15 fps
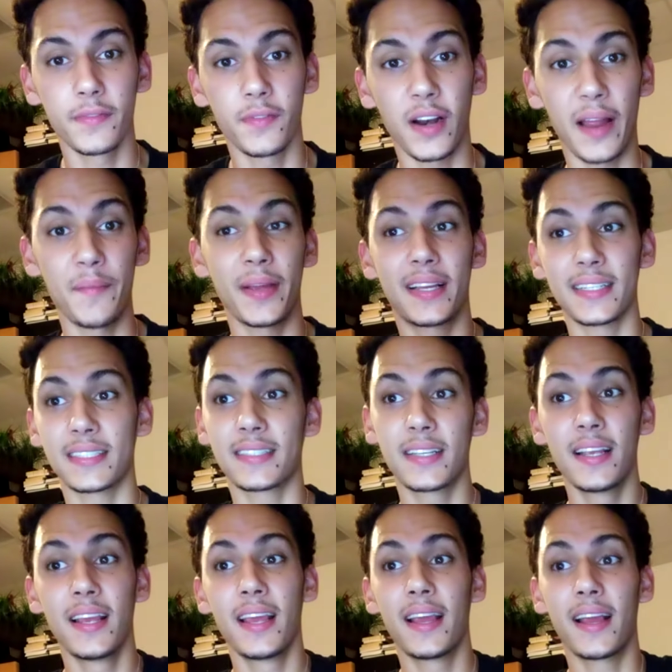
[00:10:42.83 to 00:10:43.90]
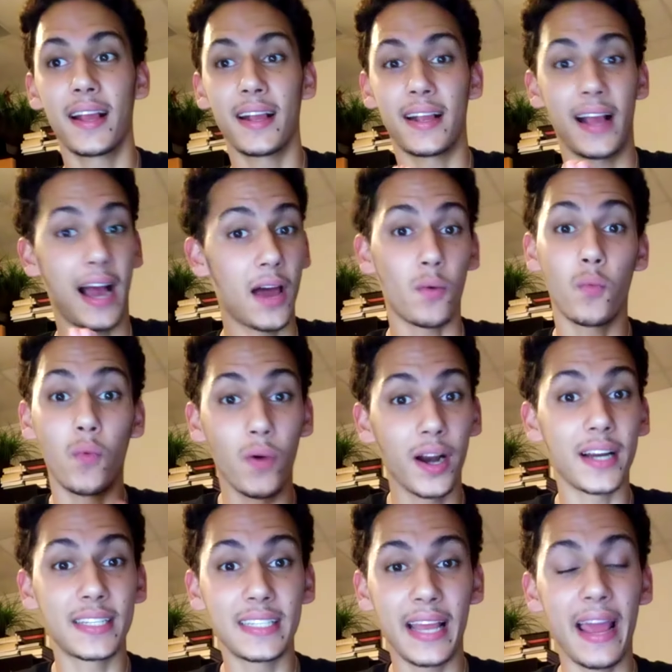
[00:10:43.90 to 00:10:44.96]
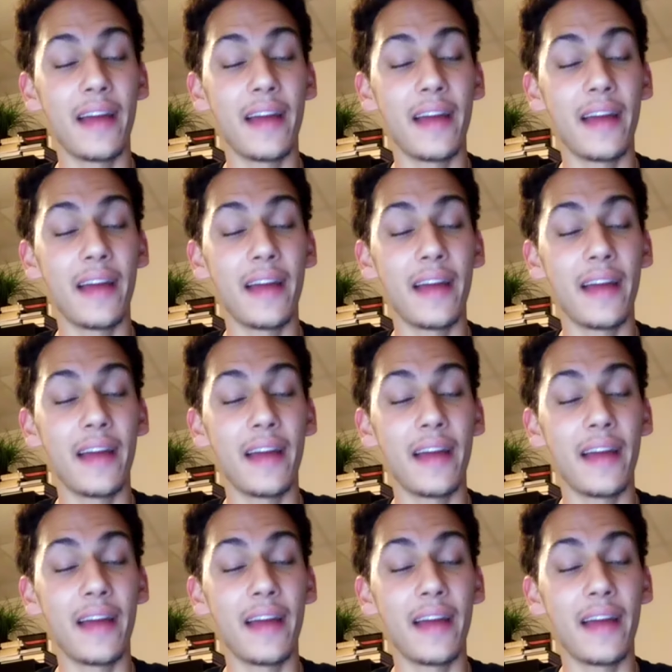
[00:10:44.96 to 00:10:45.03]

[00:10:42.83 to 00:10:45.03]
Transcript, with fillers: All right? Because God works